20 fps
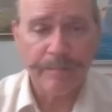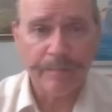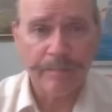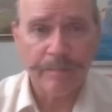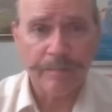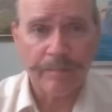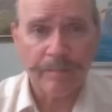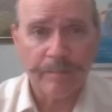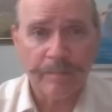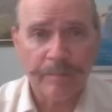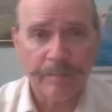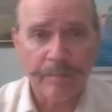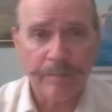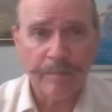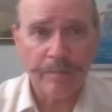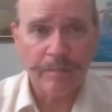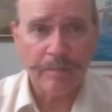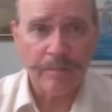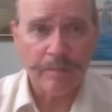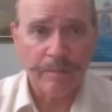
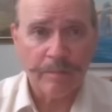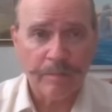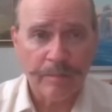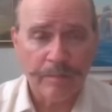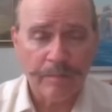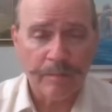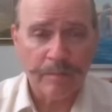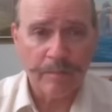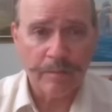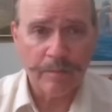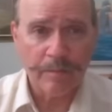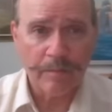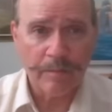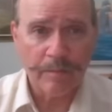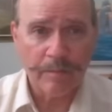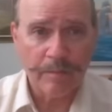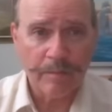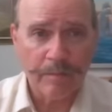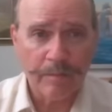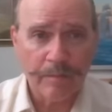
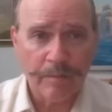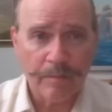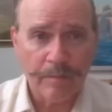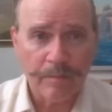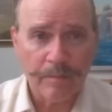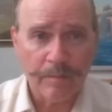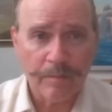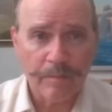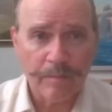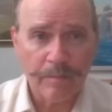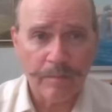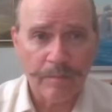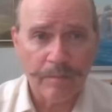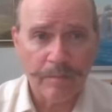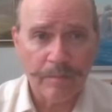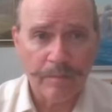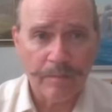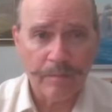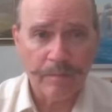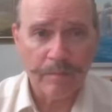
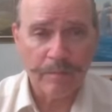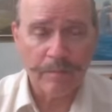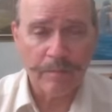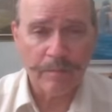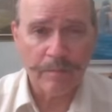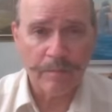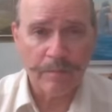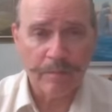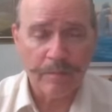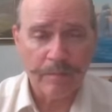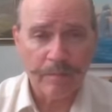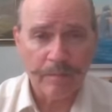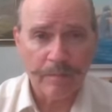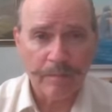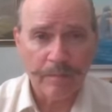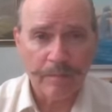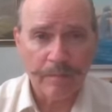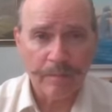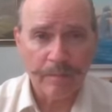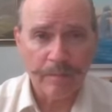
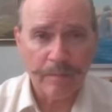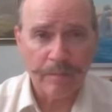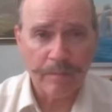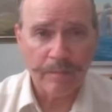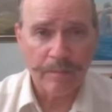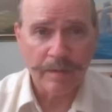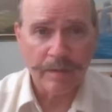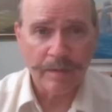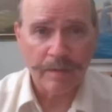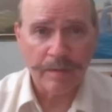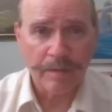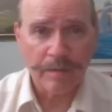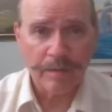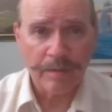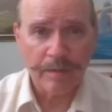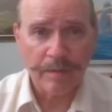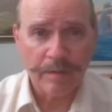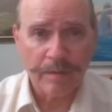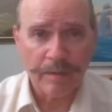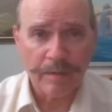
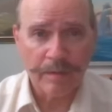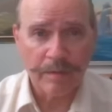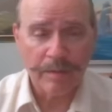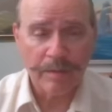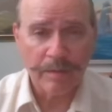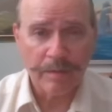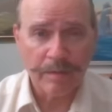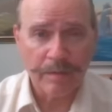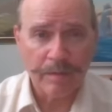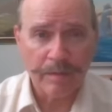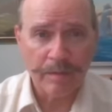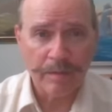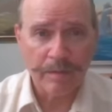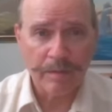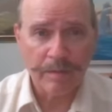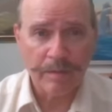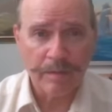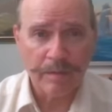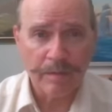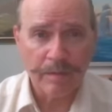
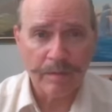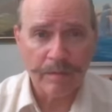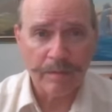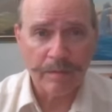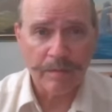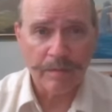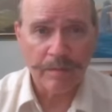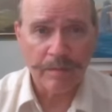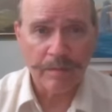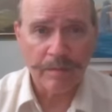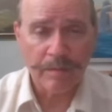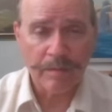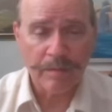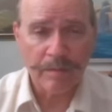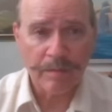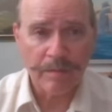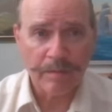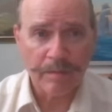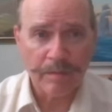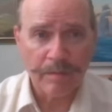
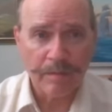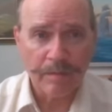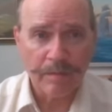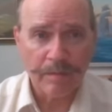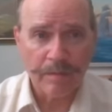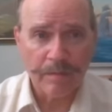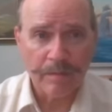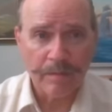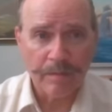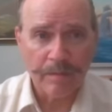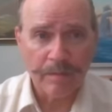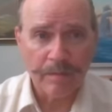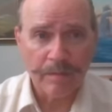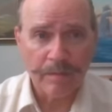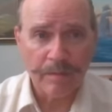No words are spoken by the person on screen.